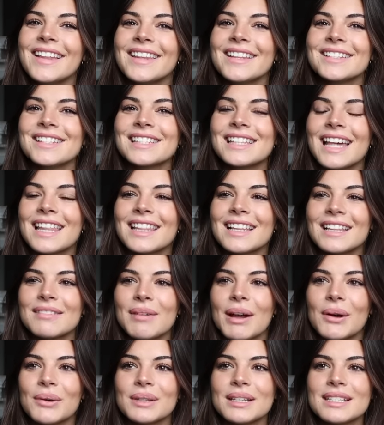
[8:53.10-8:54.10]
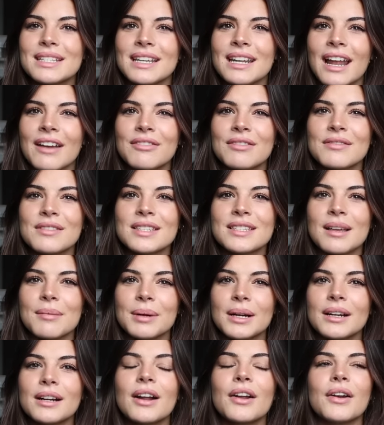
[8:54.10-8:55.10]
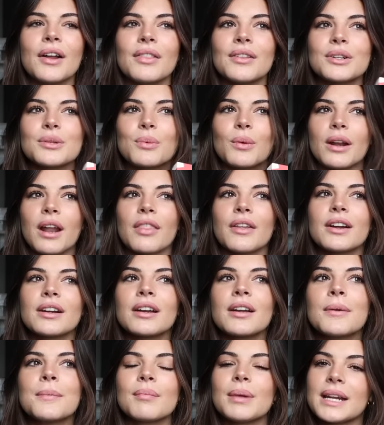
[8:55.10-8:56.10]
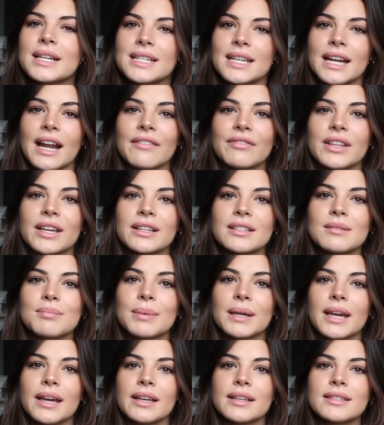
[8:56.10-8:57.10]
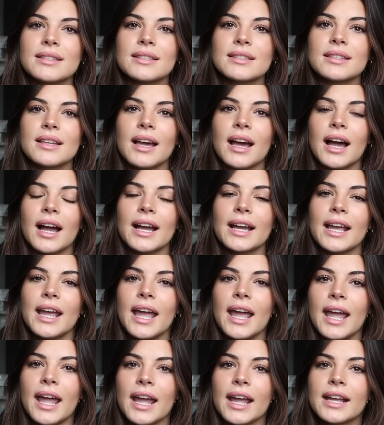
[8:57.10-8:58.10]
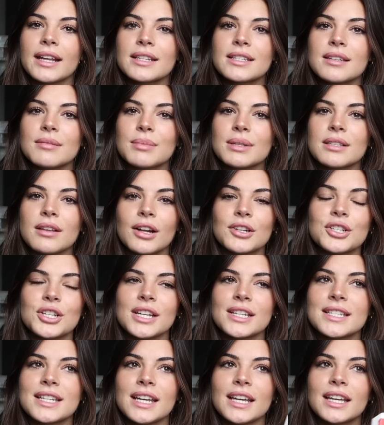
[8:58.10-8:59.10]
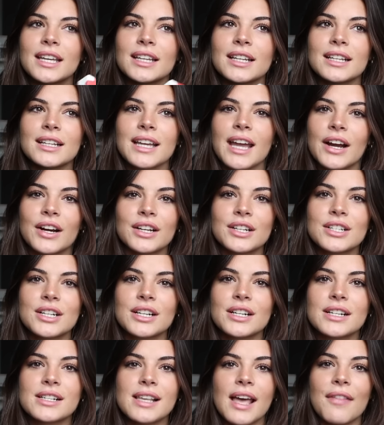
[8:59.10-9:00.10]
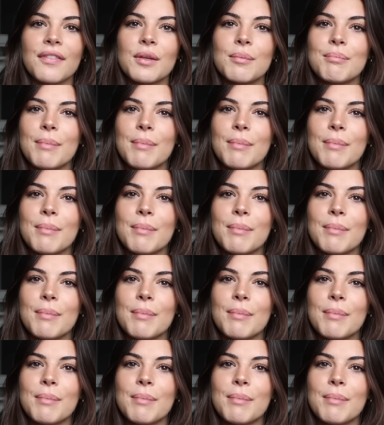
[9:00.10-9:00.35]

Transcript: This is, I think, my only DNF of the summer. Oh no, there's one other. But I DNF'd this because I hate misogynistic characters, and the